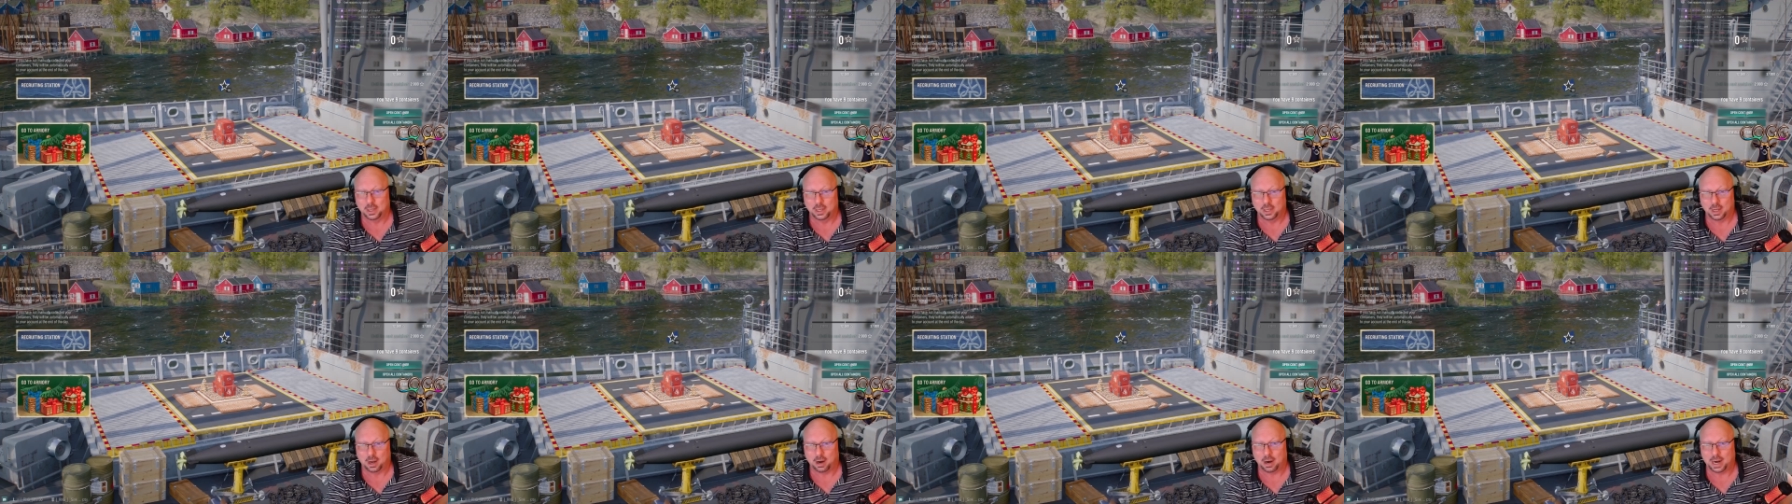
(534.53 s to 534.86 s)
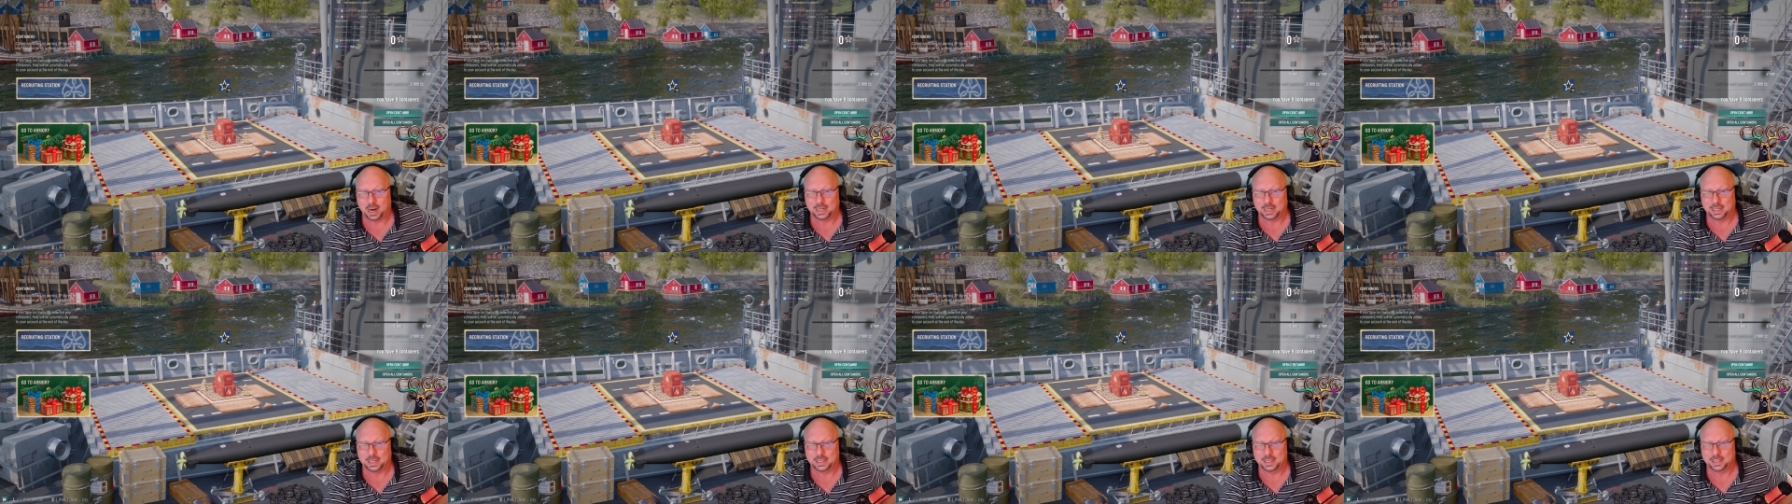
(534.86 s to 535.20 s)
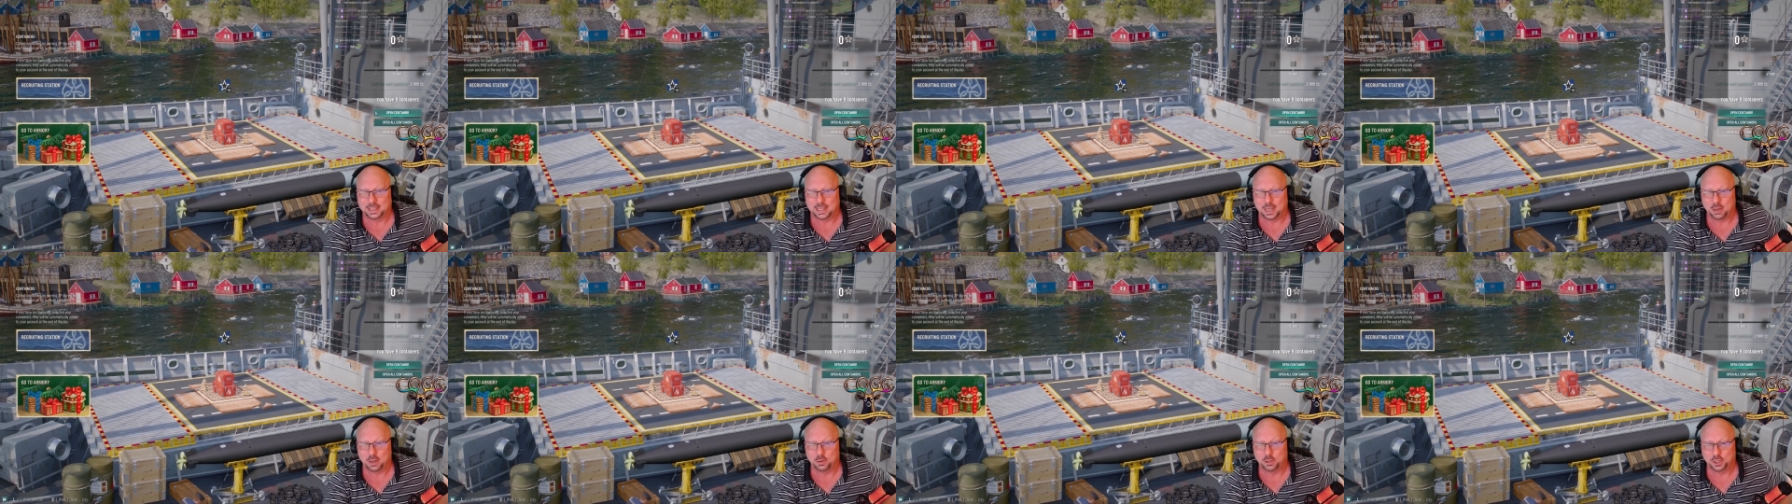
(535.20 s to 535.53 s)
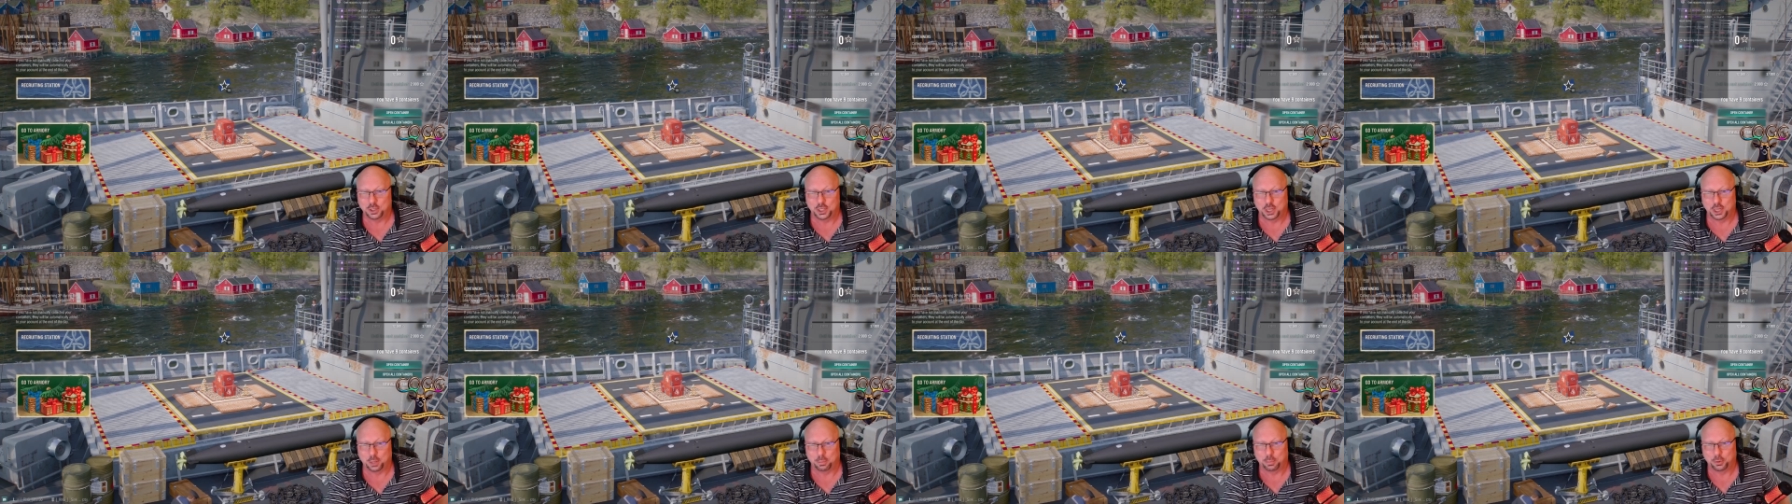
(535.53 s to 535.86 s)
All right, let's go to
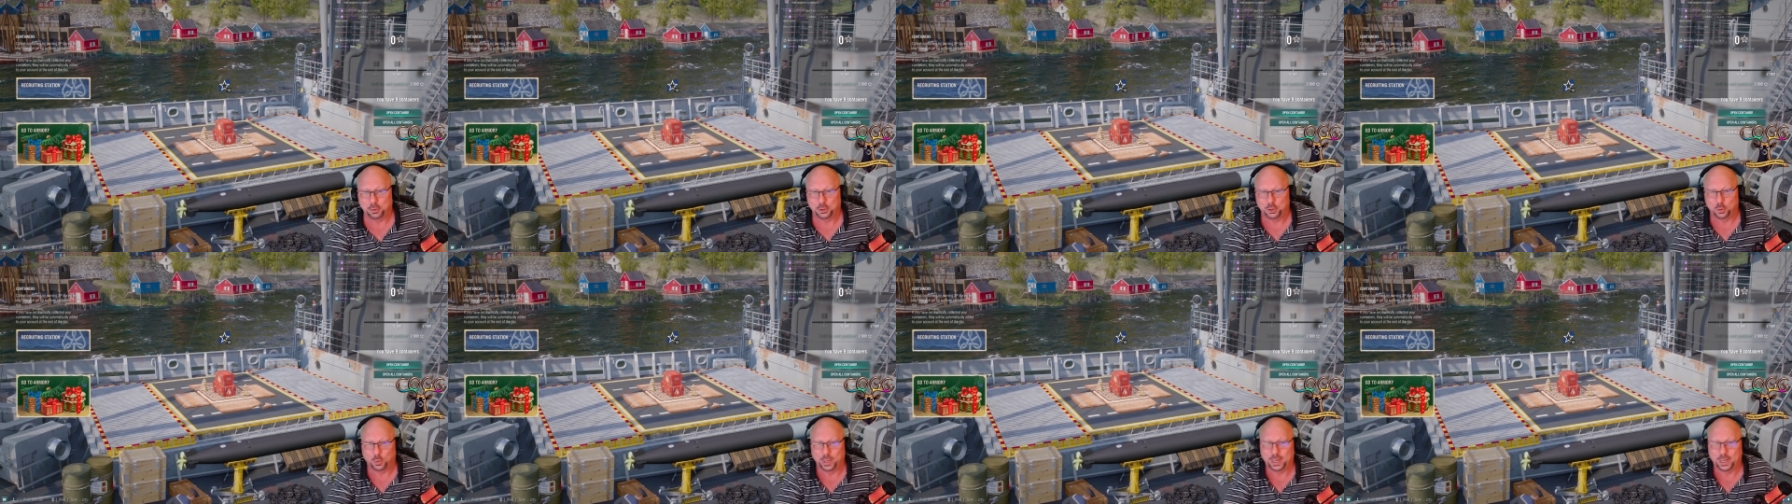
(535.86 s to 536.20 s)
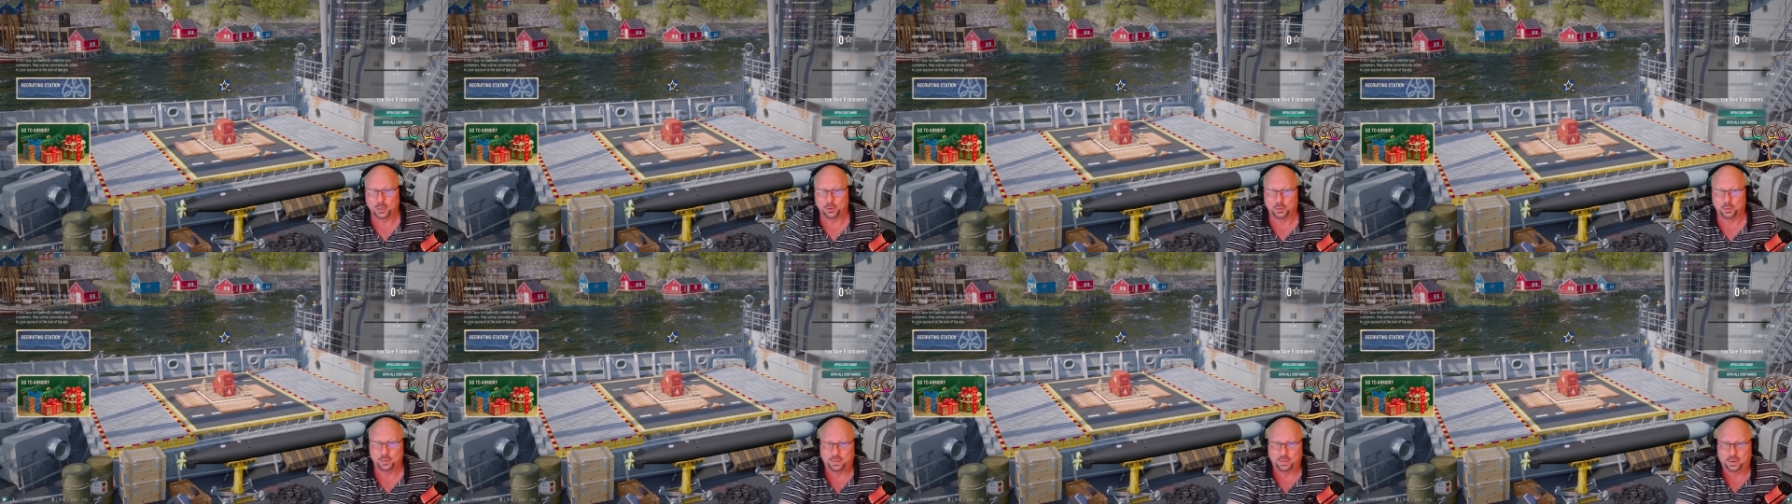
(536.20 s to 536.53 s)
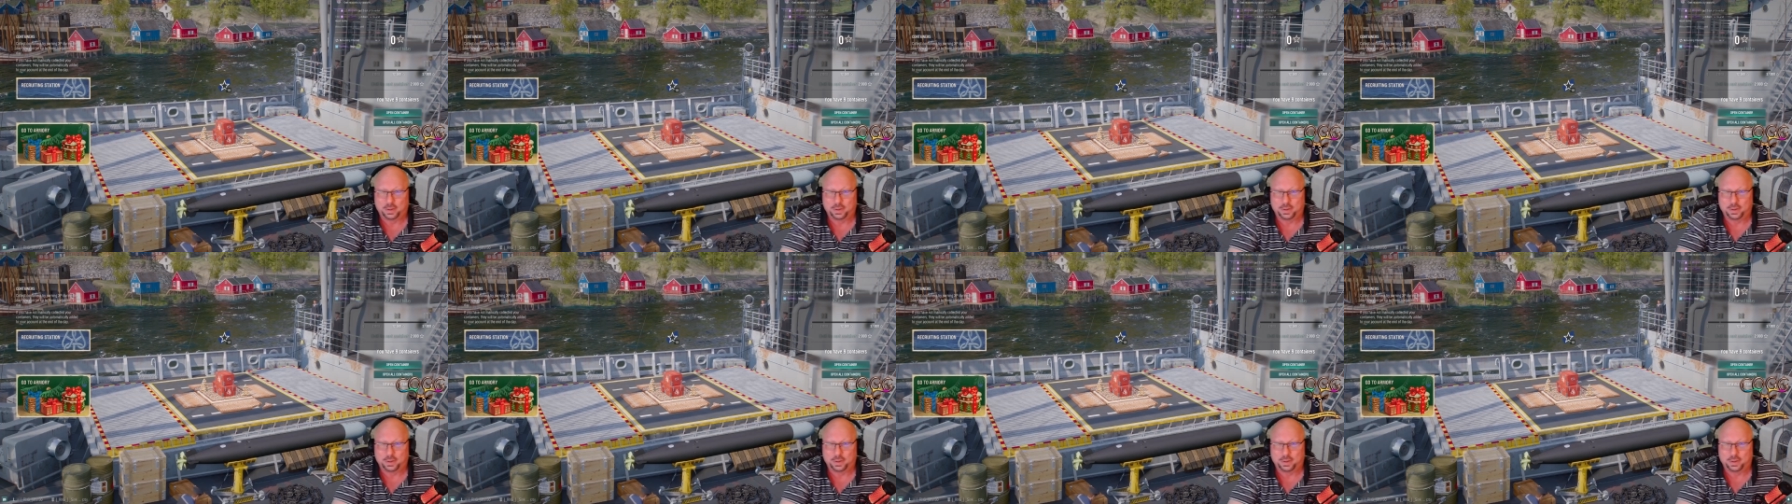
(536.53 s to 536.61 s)
number 12.